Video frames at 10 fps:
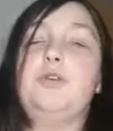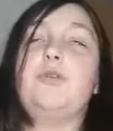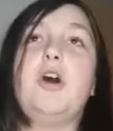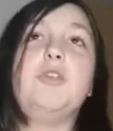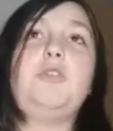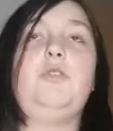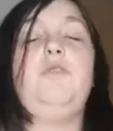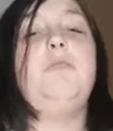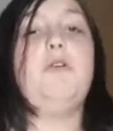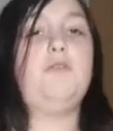but you
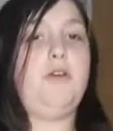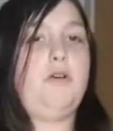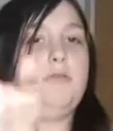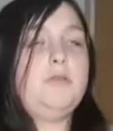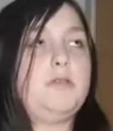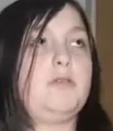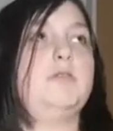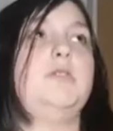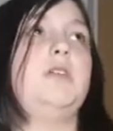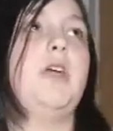can't do it with both
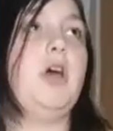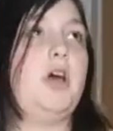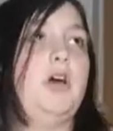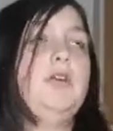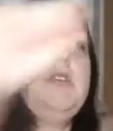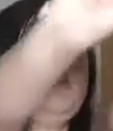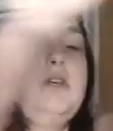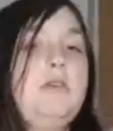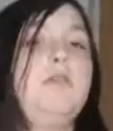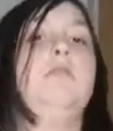arms because it kind of hurts.